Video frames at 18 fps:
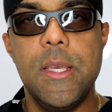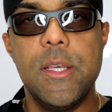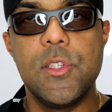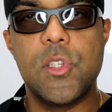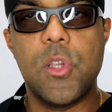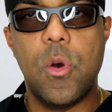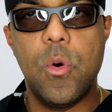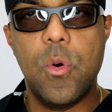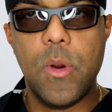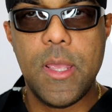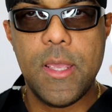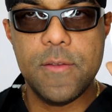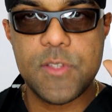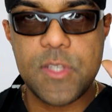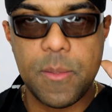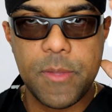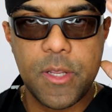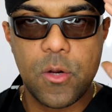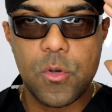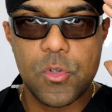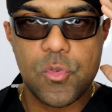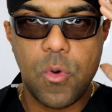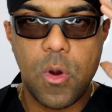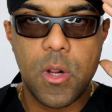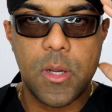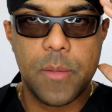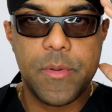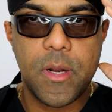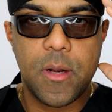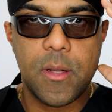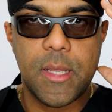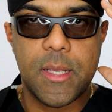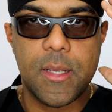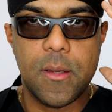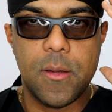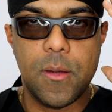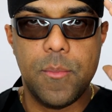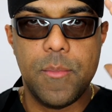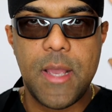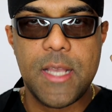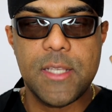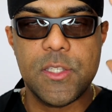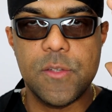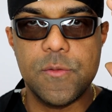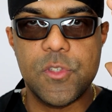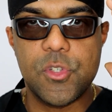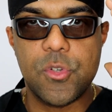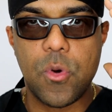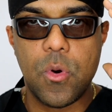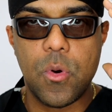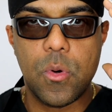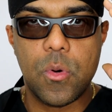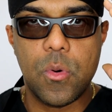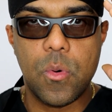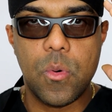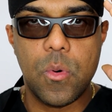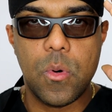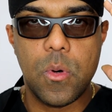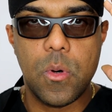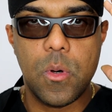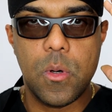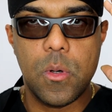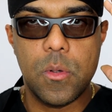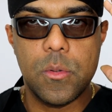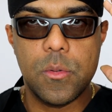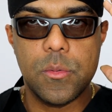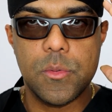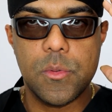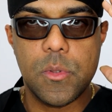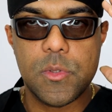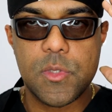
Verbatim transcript: So if something goes wrong up here, like a massive stroke or